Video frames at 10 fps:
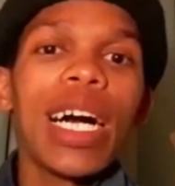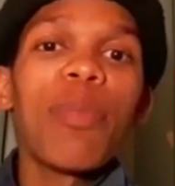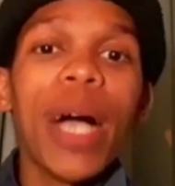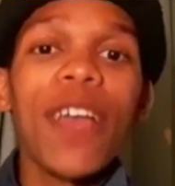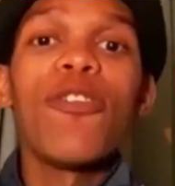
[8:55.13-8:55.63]

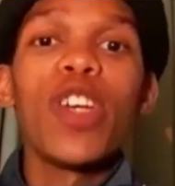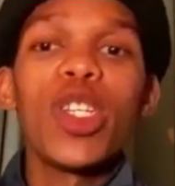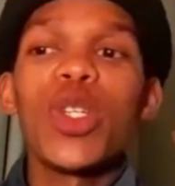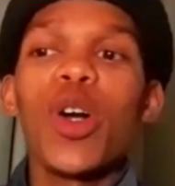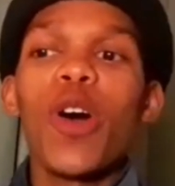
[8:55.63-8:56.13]
by
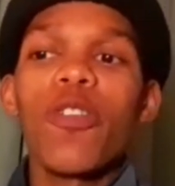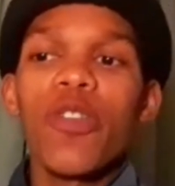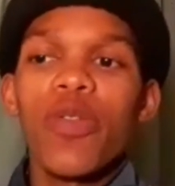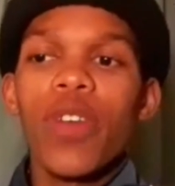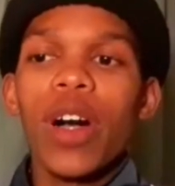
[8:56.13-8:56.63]
virtue
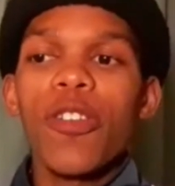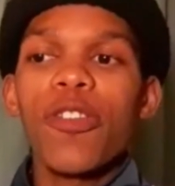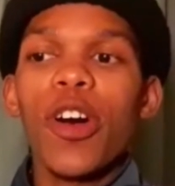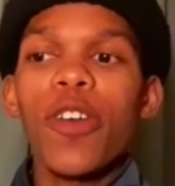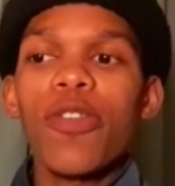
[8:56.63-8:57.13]

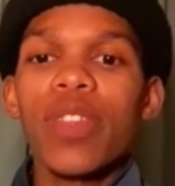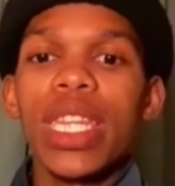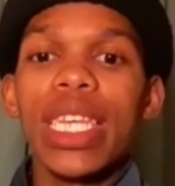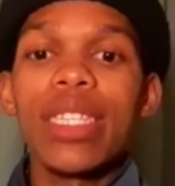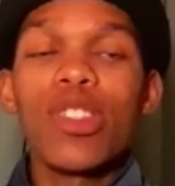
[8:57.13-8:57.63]
of
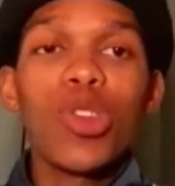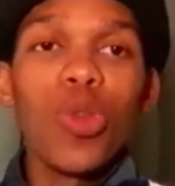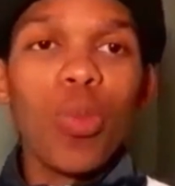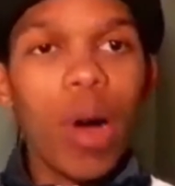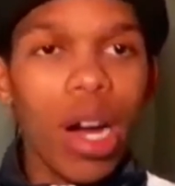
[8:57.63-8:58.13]
these
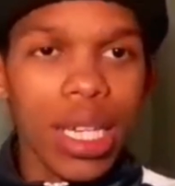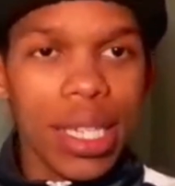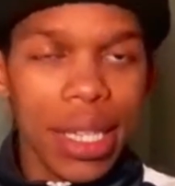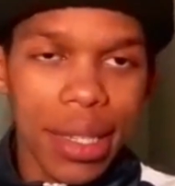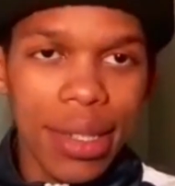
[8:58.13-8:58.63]
two
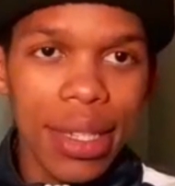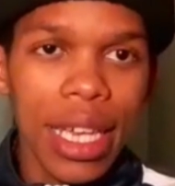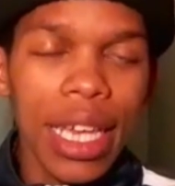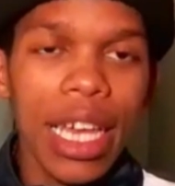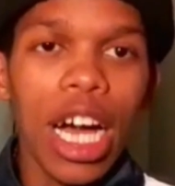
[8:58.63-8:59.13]
parties
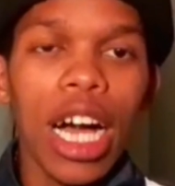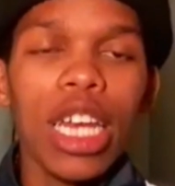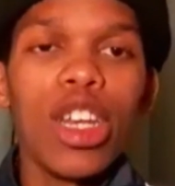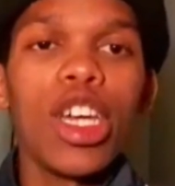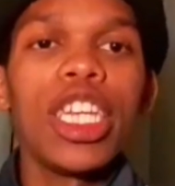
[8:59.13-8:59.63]

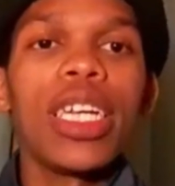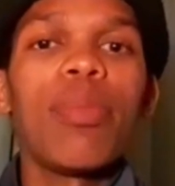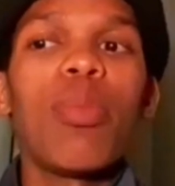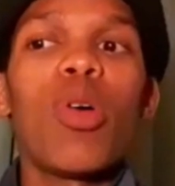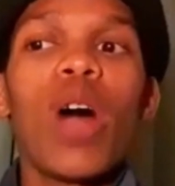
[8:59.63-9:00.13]
learning
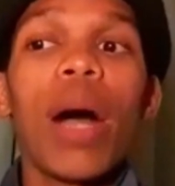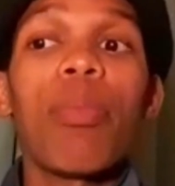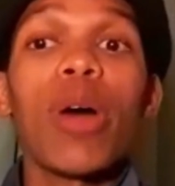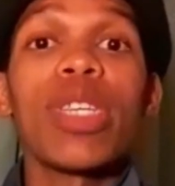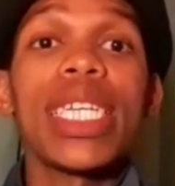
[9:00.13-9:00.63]
more
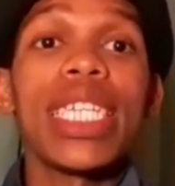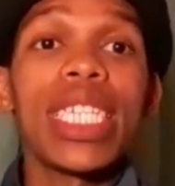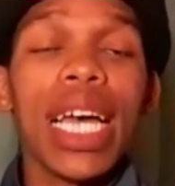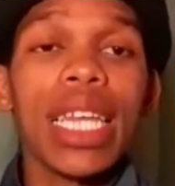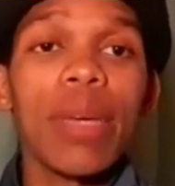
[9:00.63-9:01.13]
about each
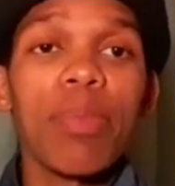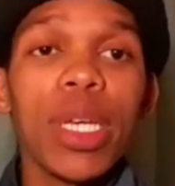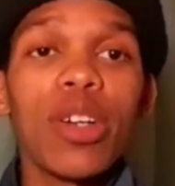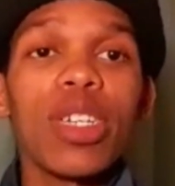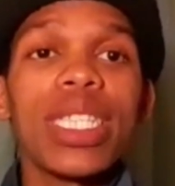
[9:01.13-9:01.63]
other
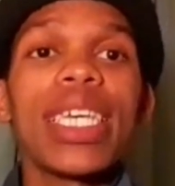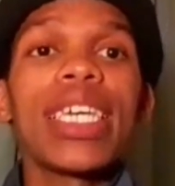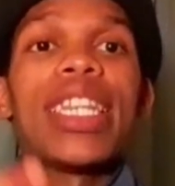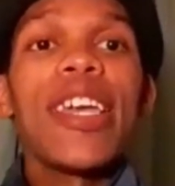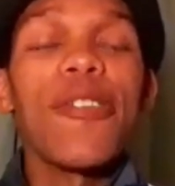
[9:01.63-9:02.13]
because
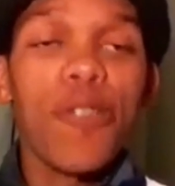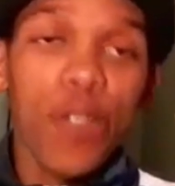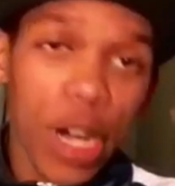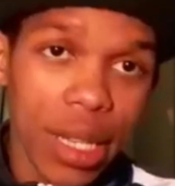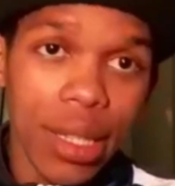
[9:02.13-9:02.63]
they're
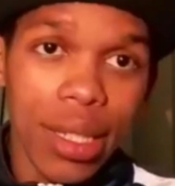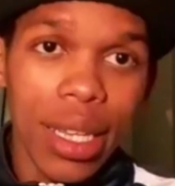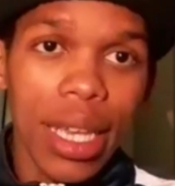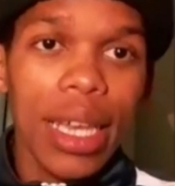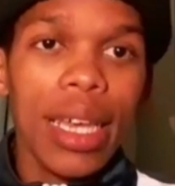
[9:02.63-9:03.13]
friends.
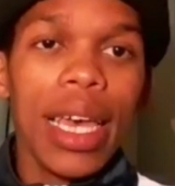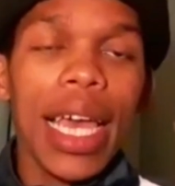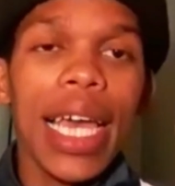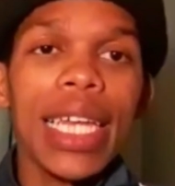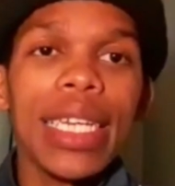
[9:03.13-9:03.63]

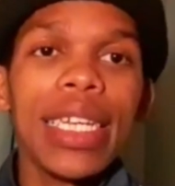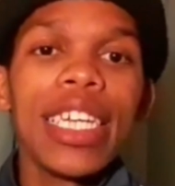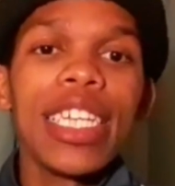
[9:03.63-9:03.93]
And